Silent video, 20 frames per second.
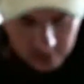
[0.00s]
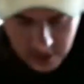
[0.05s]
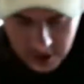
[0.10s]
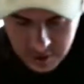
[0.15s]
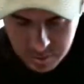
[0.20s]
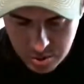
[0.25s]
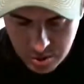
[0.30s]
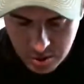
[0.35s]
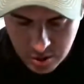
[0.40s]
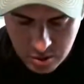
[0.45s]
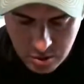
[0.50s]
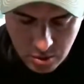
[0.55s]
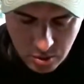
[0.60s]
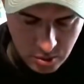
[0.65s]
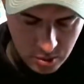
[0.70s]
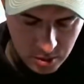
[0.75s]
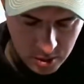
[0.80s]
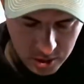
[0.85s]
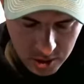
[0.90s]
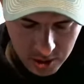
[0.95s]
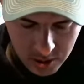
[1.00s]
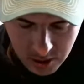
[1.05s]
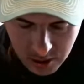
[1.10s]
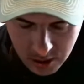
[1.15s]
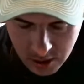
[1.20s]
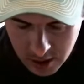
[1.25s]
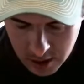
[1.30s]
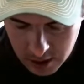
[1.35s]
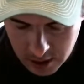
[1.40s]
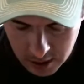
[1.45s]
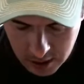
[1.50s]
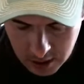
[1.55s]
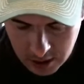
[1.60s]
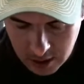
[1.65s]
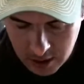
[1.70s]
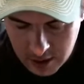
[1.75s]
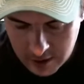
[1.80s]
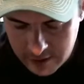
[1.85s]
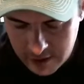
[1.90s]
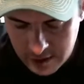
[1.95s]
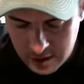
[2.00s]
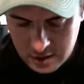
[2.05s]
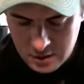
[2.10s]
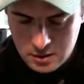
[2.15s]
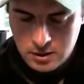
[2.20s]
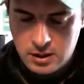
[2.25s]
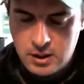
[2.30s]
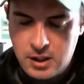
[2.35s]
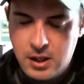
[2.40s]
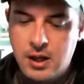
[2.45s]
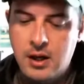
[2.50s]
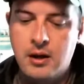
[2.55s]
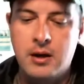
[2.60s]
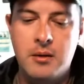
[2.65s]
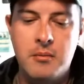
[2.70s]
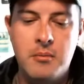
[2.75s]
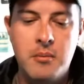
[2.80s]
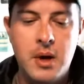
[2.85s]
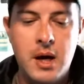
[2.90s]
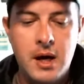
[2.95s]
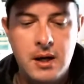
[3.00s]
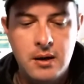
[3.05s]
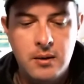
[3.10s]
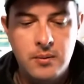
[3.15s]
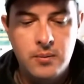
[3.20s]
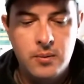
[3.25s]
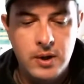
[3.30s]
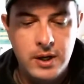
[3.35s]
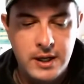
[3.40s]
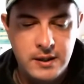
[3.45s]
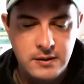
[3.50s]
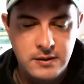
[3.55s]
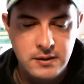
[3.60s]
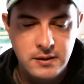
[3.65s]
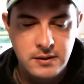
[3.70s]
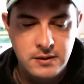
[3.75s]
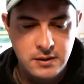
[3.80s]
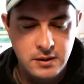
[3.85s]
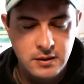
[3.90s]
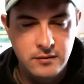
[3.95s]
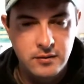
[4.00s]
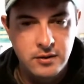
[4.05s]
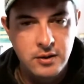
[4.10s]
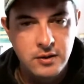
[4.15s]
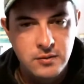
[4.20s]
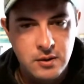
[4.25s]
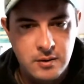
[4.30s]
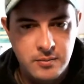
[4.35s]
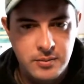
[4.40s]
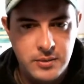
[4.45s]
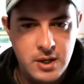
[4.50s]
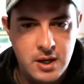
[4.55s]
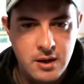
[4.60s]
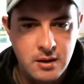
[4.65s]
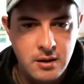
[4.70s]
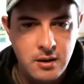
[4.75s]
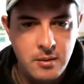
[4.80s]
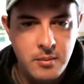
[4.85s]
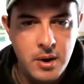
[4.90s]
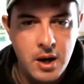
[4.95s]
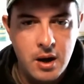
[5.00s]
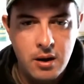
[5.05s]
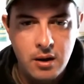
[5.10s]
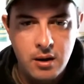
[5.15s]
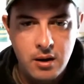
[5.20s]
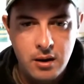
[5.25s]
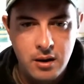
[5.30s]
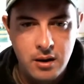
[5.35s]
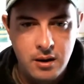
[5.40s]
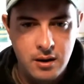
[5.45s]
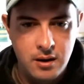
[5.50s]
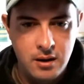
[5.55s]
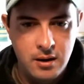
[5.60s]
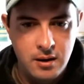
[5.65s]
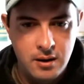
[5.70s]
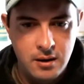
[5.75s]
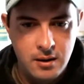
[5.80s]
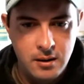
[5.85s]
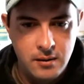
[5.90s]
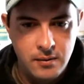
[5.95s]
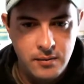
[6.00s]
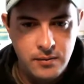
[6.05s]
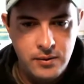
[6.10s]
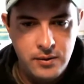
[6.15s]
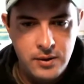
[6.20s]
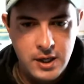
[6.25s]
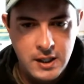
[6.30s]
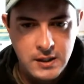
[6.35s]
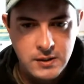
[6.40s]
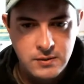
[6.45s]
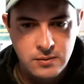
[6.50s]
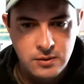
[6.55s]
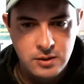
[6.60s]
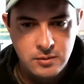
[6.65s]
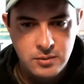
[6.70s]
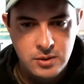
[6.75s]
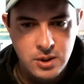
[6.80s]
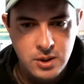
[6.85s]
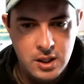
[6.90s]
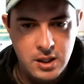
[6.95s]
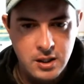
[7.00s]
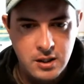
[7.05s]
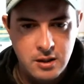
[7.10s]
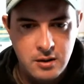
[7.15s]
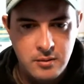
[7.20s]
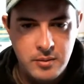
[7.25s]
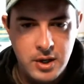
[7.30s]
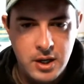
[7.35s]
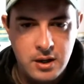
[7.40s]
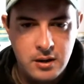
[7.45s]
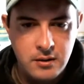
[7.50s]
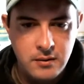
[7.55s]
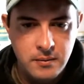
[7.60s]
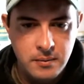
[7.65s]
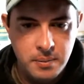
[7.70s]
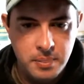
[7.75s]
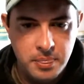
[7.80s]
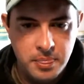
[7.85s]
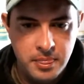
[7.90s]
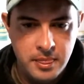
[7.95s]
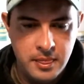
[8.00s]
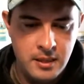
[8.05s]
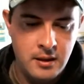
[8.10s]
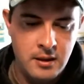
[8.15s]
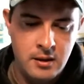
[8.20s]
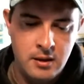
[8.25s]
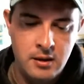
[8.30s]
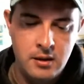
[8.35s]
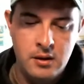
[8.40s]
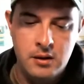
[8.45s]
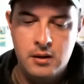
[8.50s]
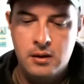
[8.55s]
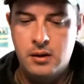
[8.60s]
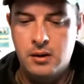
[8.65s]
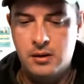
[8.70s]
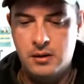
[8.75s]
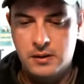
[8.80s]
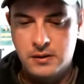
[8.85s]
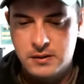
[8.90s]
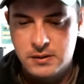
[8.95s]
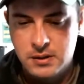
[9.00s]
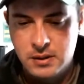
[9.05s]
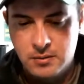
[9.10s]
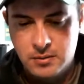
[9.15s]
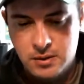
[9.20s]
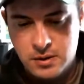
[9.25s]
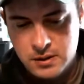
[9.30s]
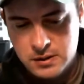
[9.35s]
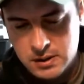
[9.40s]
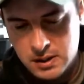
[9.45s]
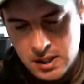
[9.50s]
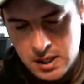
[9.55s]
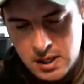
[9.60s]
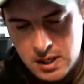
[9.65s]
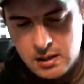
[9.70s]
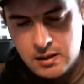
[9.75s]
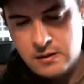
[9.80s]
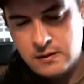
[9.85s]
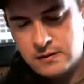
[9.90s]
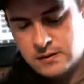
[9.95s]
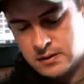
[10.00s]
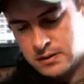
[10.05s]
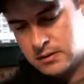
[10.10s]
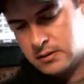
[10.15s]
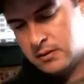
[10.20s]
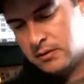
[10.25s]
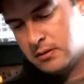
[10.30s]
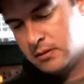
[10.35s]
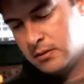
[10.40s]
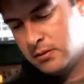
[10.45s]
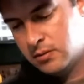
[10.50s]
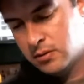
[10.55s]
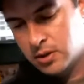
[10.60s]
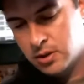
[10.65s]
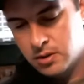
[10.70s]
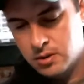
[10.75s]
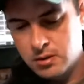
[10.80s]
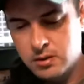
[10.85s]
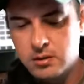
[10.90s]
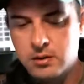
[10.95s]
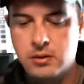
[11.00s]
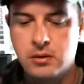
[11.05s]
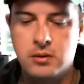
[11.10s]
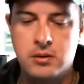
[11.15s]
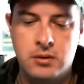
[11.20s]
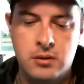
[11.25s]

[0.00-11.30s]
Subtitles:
That's pretty cool. Love it. Can't get mad at 1 ounce of silver. That's what I'm talking about. That's what I'm talking about. Now let's see what this guy is or girl.